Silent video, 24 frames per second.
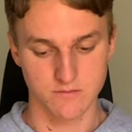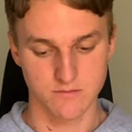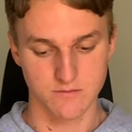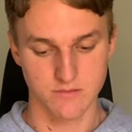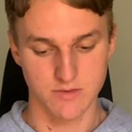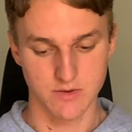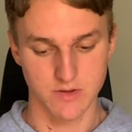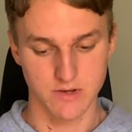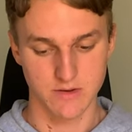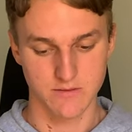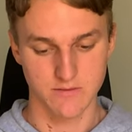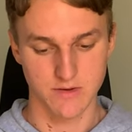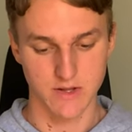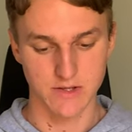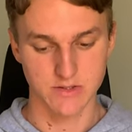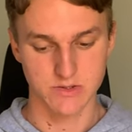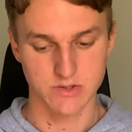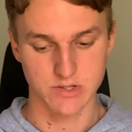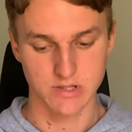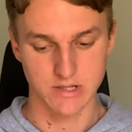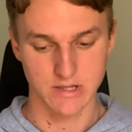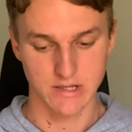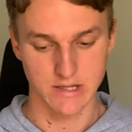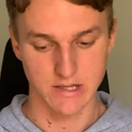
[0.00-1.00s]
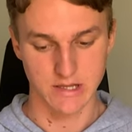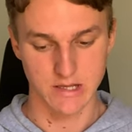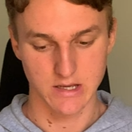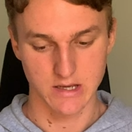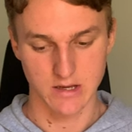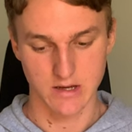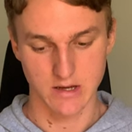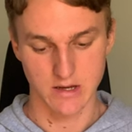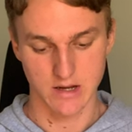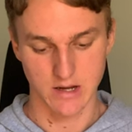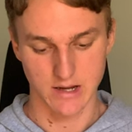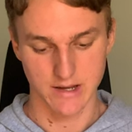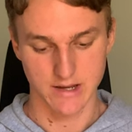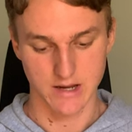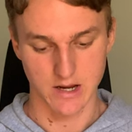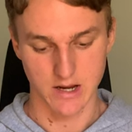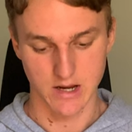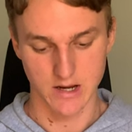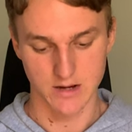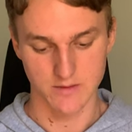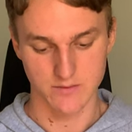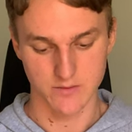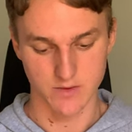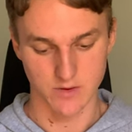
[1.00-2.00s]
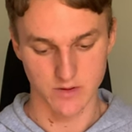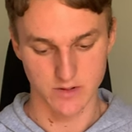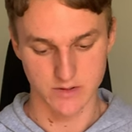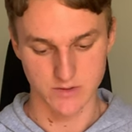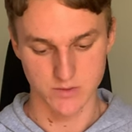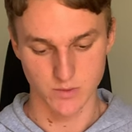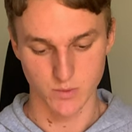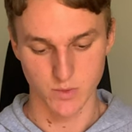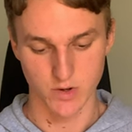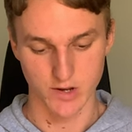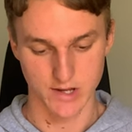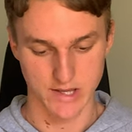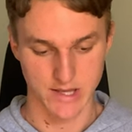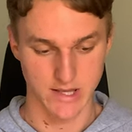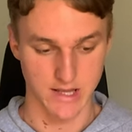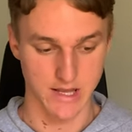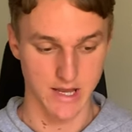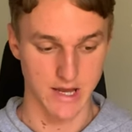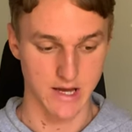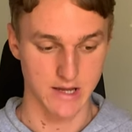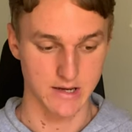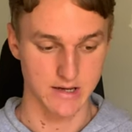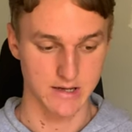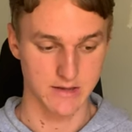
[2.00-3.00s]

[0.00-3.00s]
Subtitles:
But eventually I kind of got into working out,